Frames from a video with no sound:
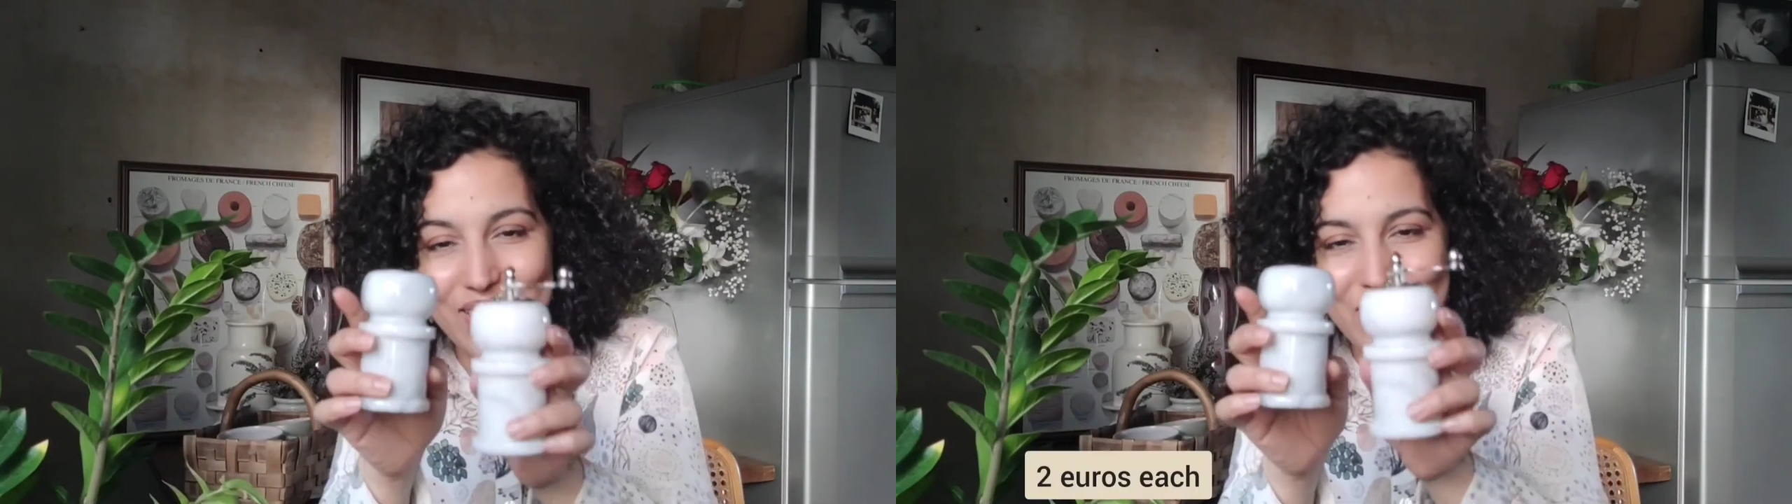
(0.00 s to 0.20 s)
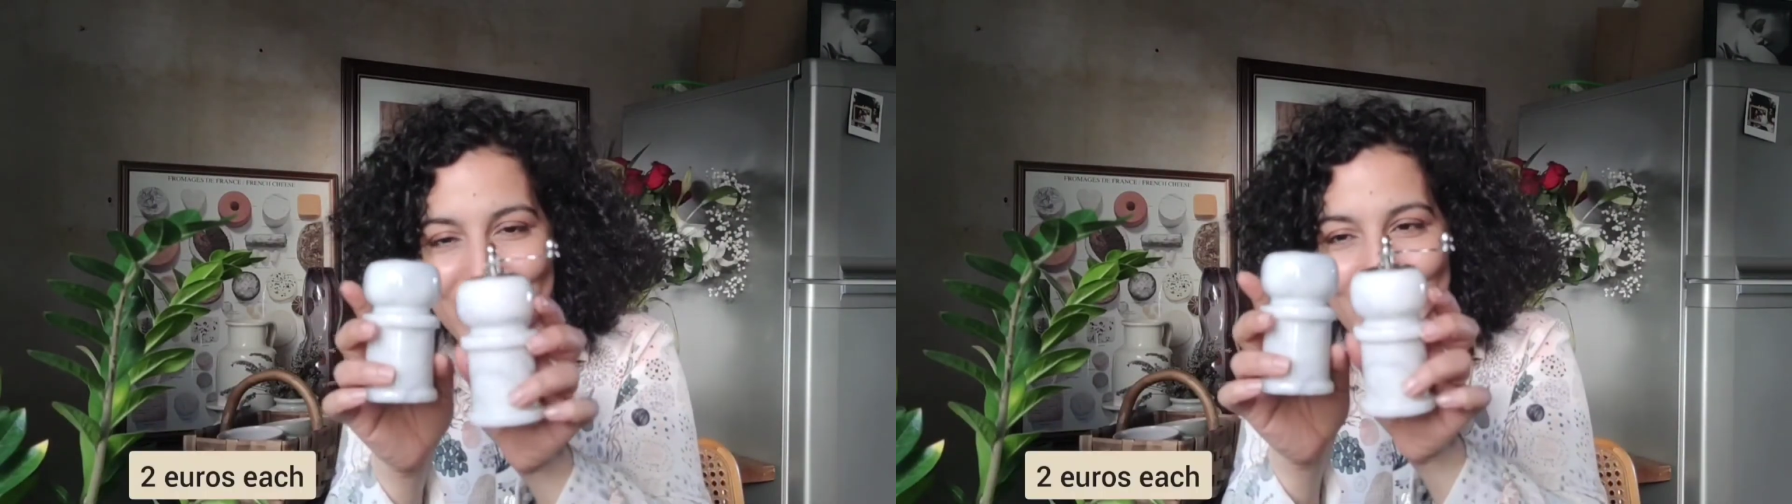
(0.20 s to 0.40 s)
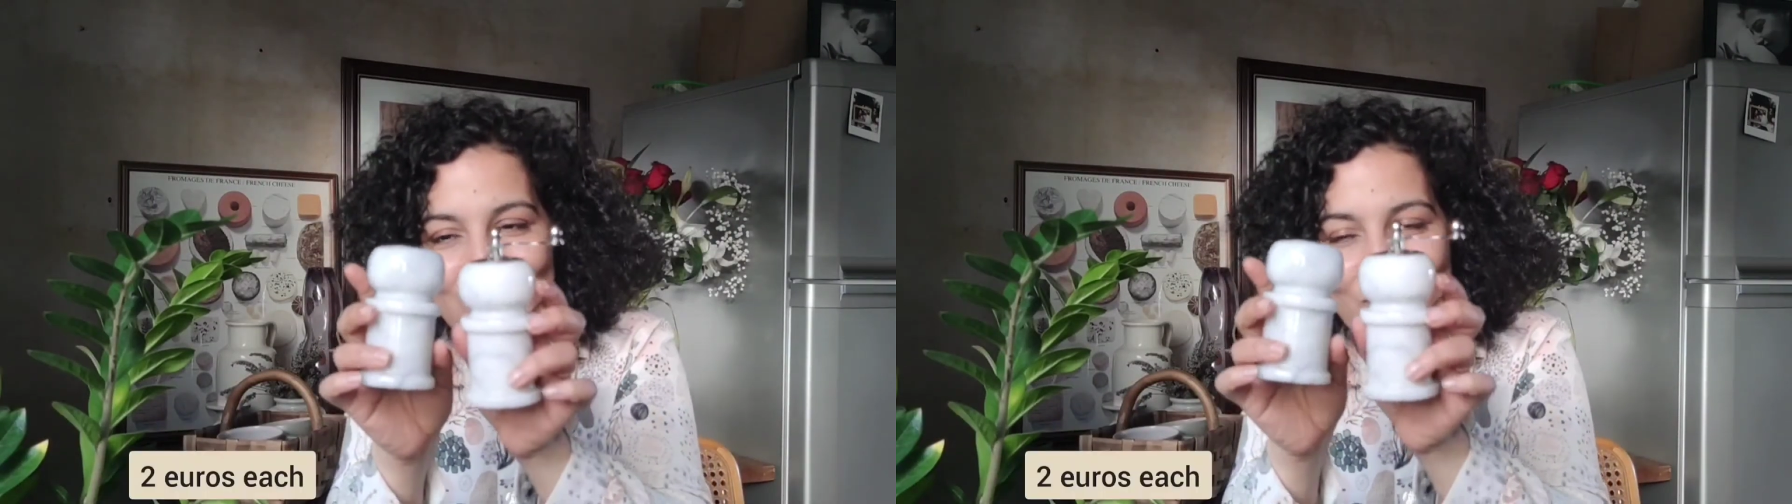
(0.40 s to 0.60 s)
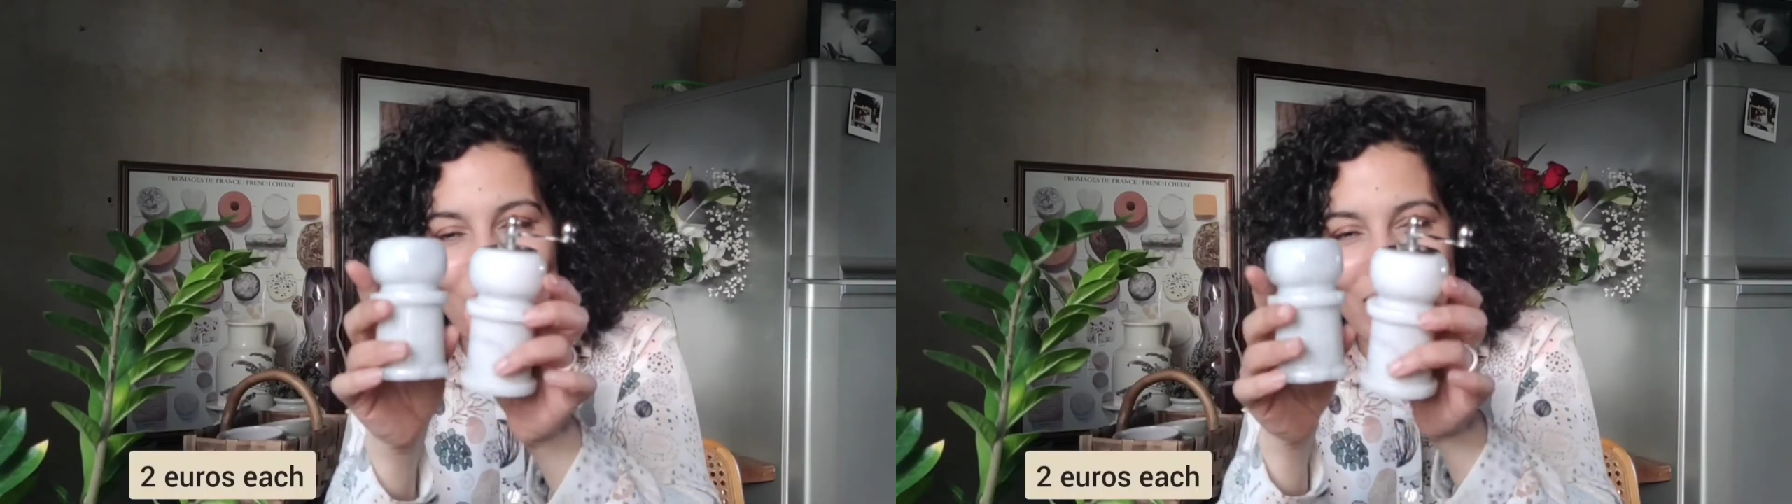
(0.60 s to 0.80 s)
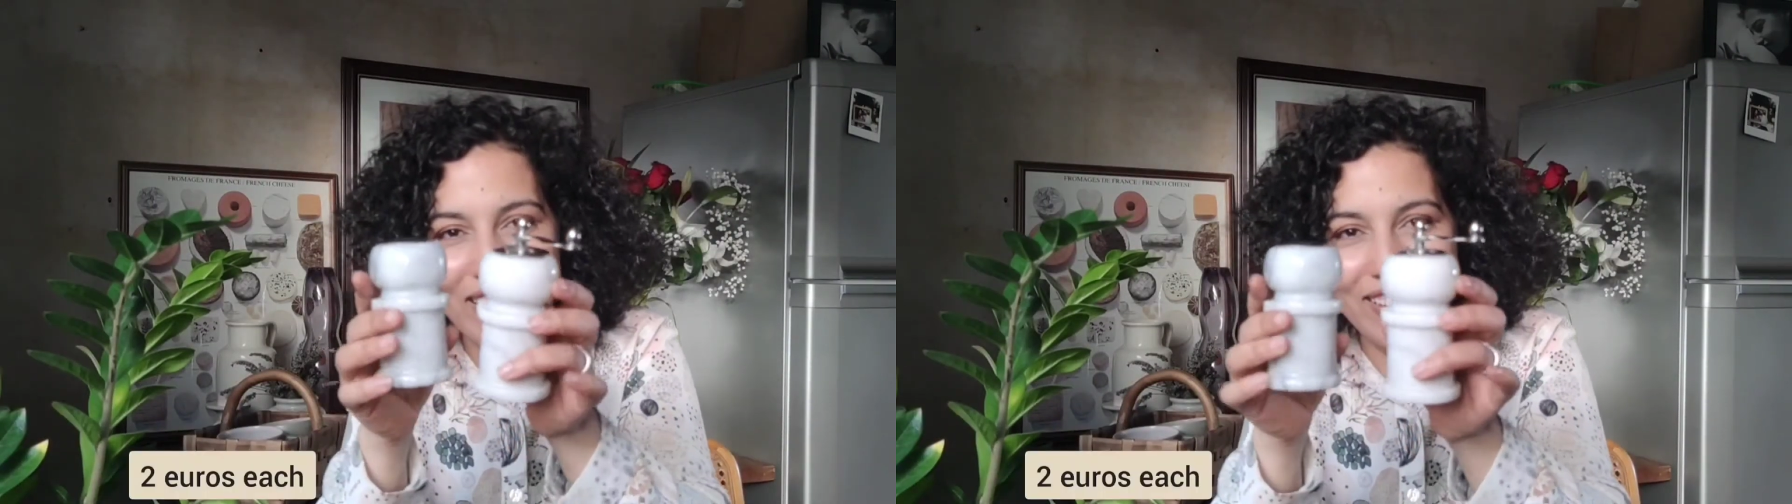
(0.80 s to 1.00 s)
this duo
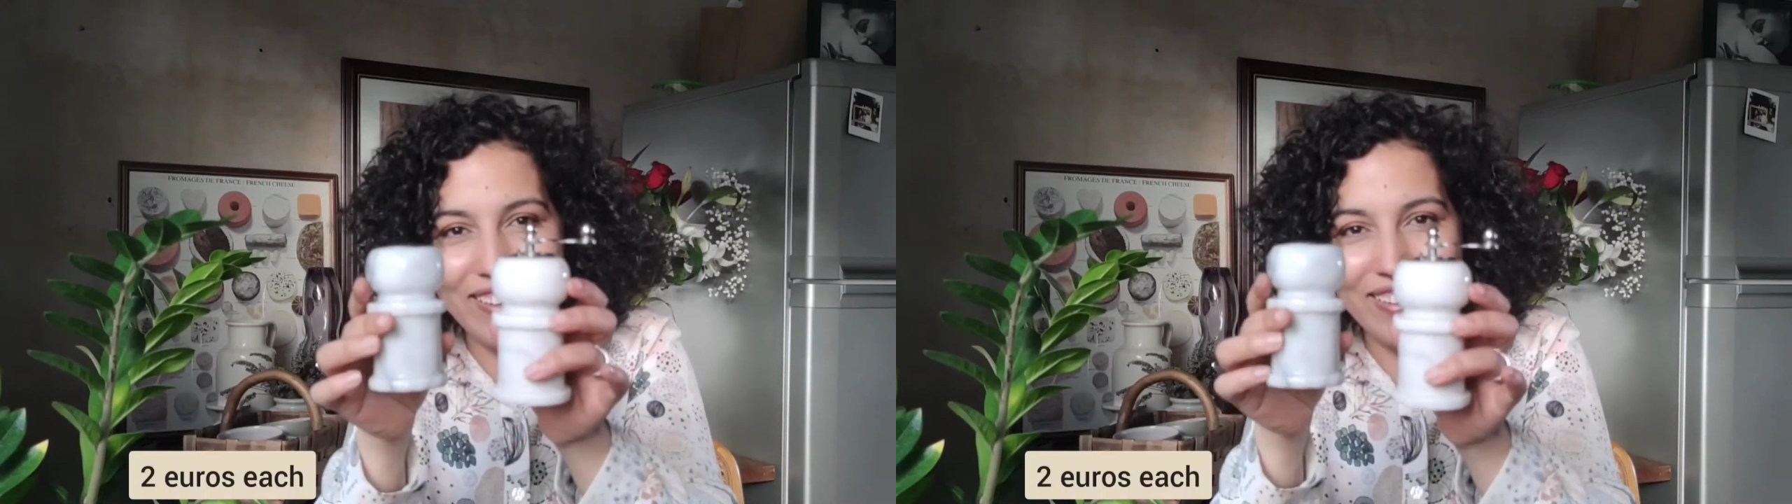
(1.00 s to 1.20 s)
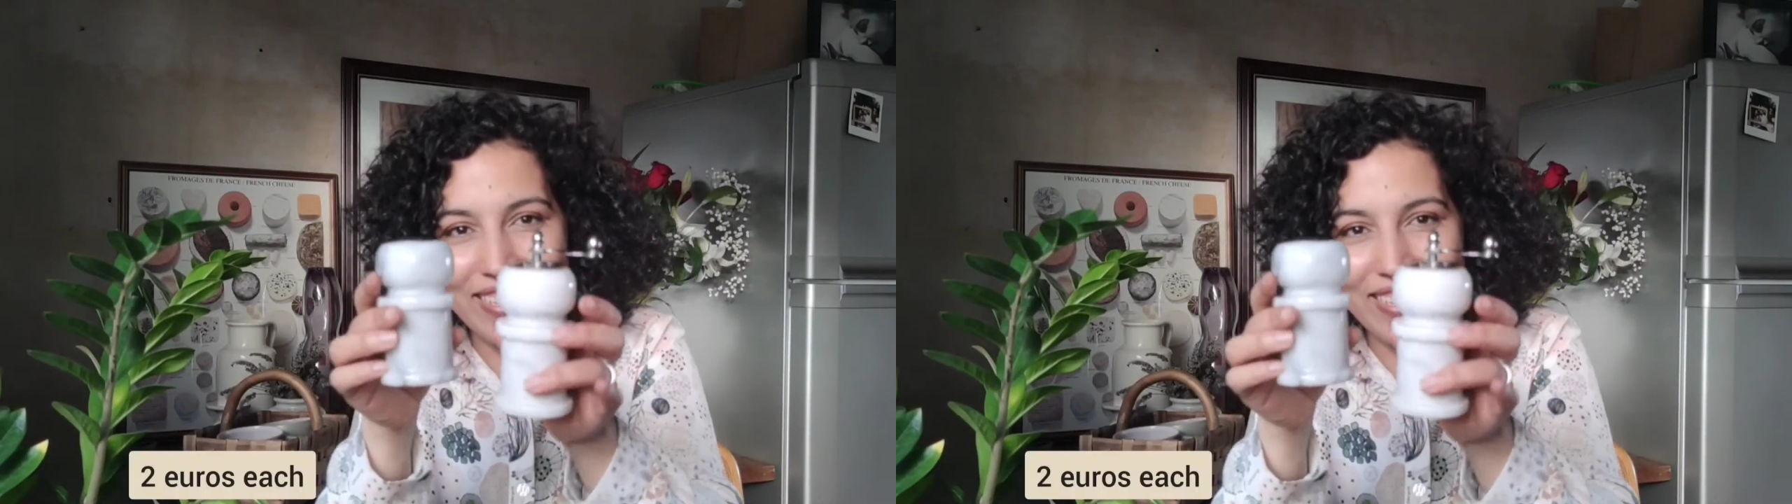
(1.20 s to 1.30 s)
right here.